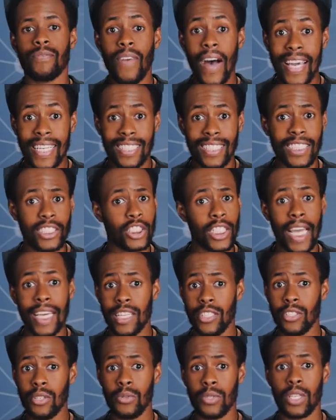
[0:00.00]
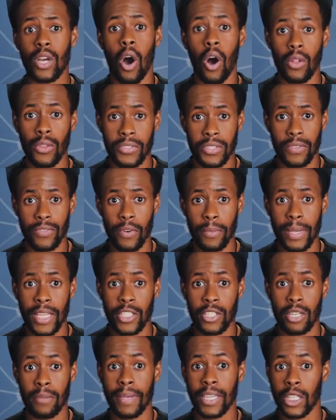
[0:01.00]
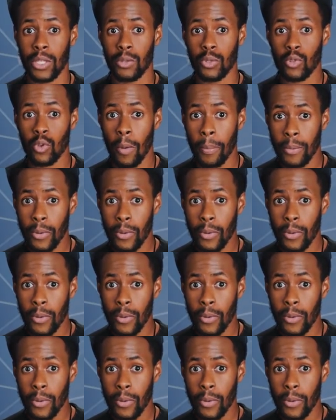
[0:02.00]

Finally, China's using all this information to make you into a